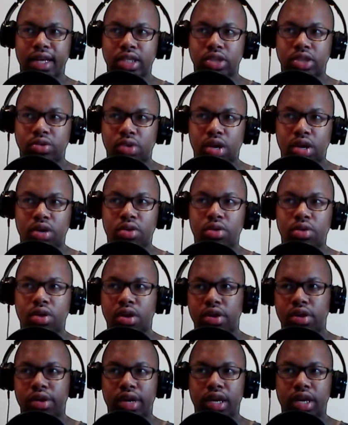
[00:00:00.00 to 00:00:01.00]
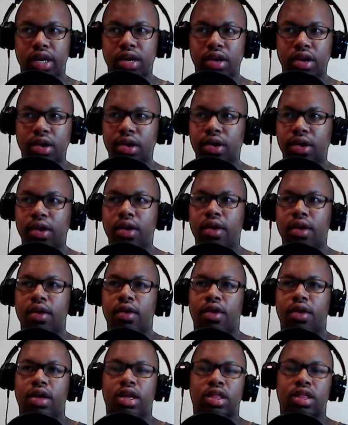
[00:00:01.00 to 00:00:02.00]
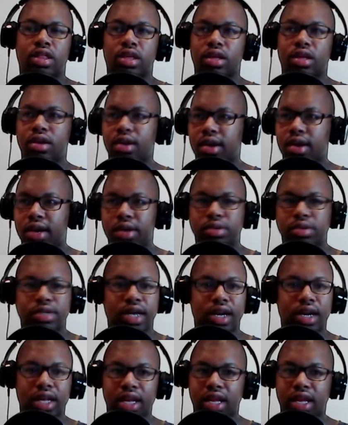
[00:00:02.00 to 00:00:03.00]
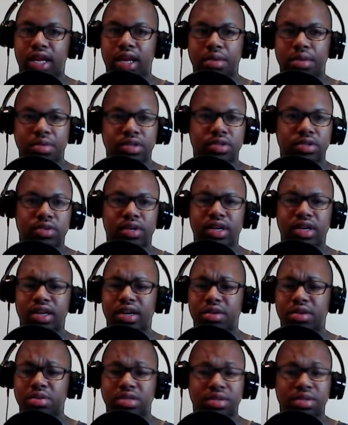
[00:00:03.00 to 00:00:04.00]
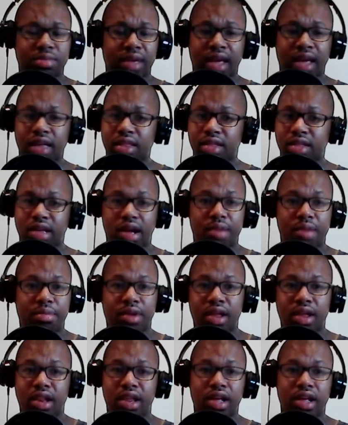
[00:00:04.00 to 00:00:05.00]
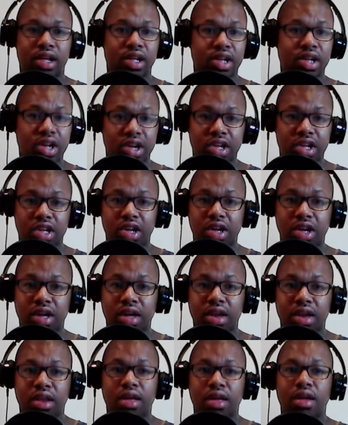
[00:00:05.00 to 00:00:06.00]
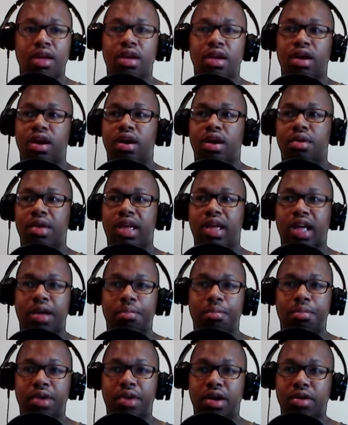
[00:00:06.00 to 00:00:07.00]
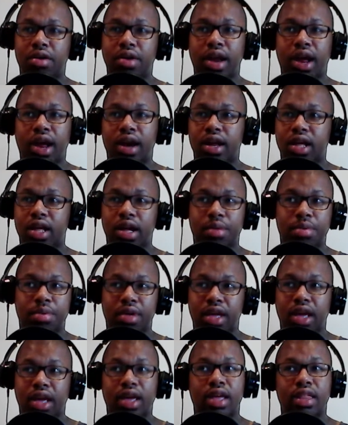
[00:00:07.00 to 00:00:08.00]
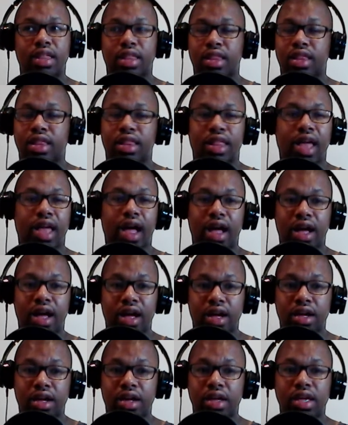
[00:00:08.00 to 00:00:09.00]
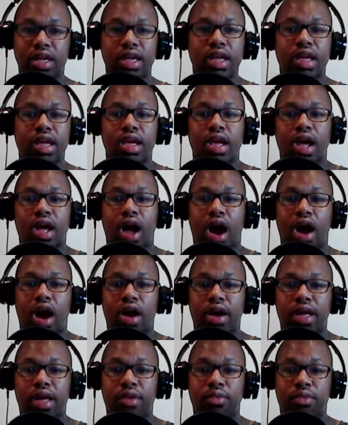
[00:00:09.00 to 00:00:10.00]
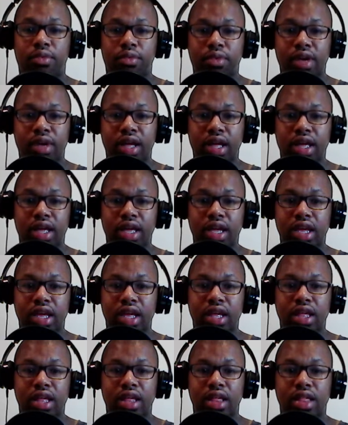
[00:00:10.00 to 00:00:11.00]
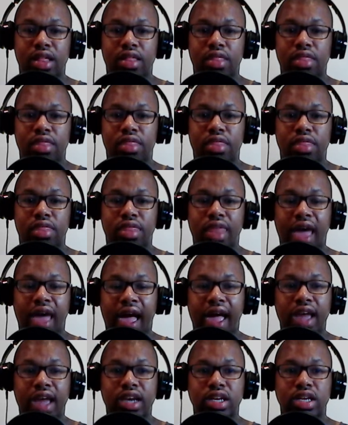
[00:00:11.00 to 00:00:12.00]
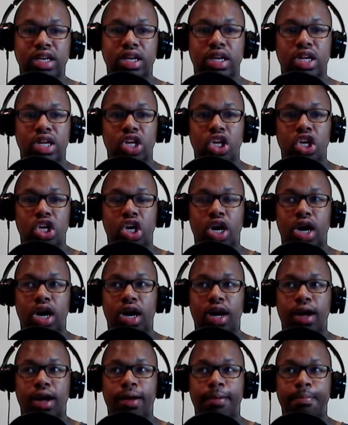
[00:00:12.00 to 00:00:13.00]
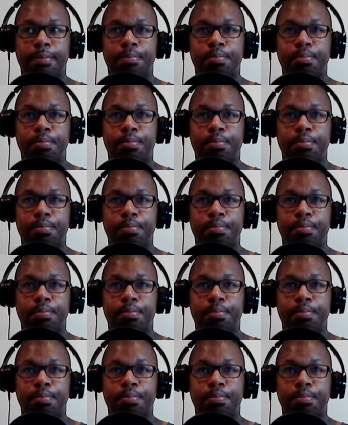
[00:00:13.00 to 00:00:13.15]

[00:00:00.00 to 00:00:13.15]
struggled early in the year is, they were trying to get chemistry. There were some games that Tom Brady didn't look good. They got blown out a couple games and got ugly. Are they really that uh,